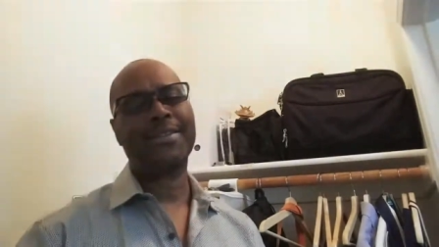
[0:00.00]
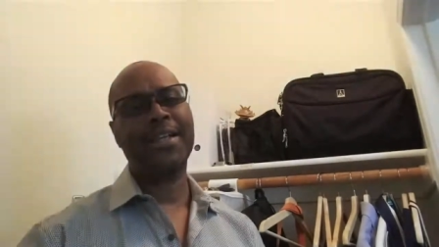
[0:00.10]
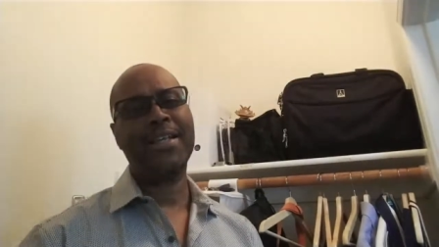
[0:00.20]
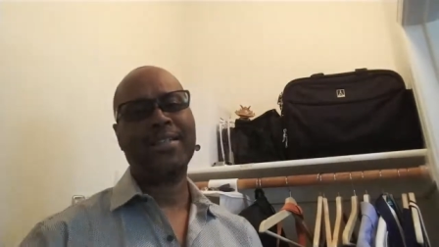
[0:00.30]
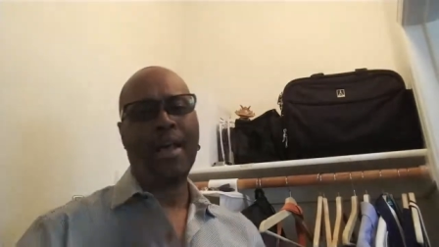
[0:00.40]

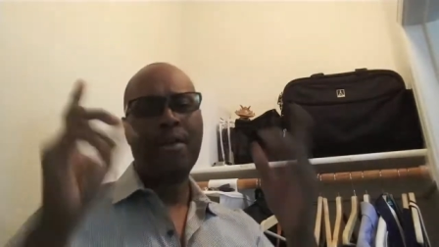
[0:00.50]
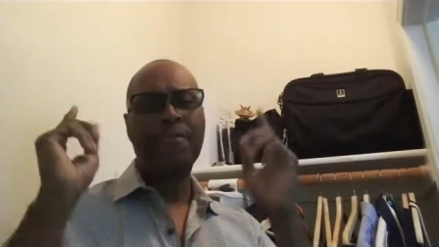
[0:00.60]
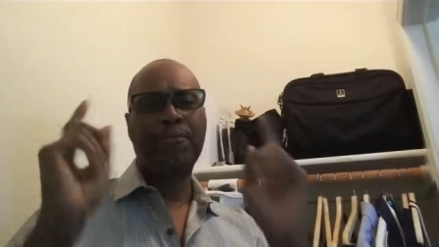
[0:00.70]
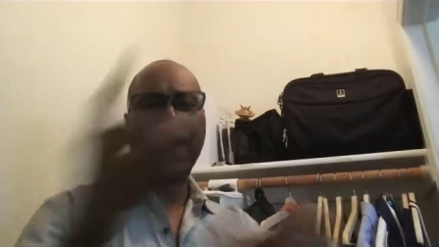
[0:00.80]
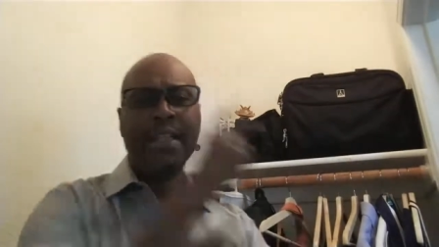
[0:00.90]
is
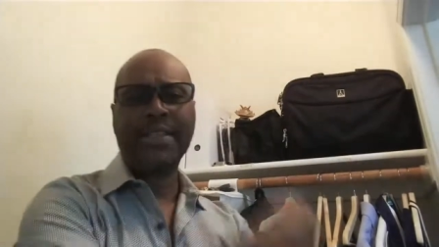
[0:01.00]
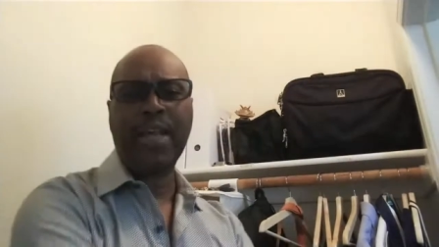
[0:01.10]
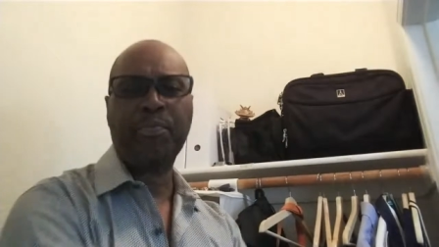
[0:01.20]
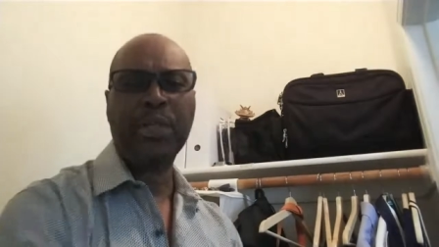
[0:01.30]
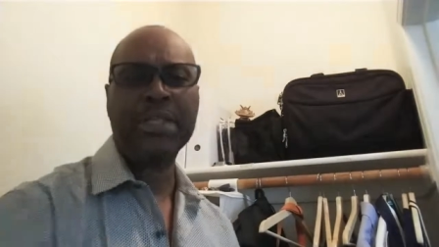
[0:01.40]

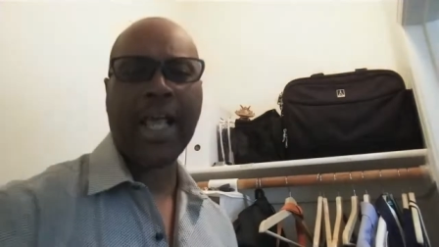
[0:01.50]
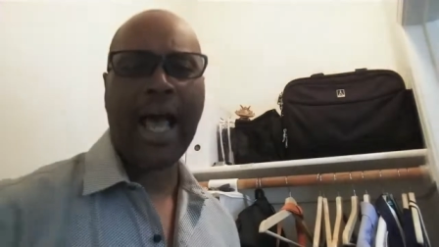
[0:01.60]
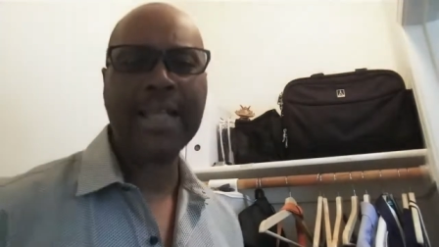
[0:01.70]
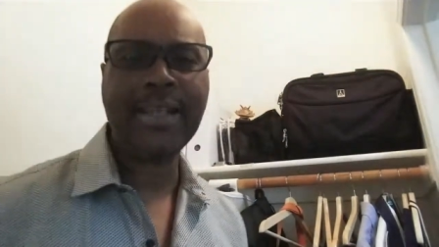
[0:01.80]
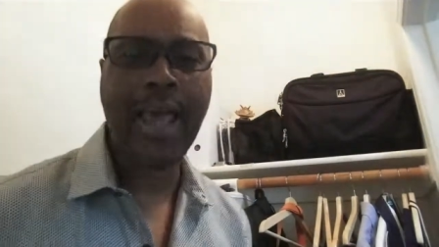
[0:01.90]
FlySafe
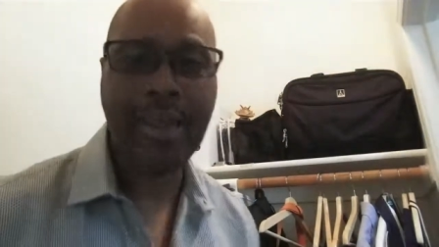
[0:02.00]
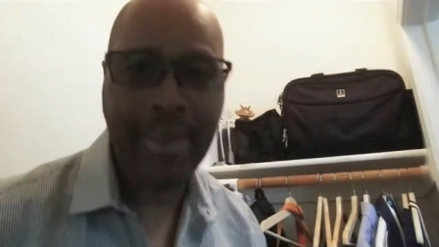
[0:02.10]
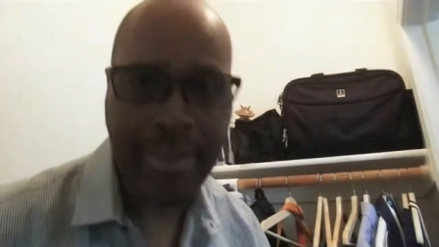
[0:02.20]
BlueSkies, and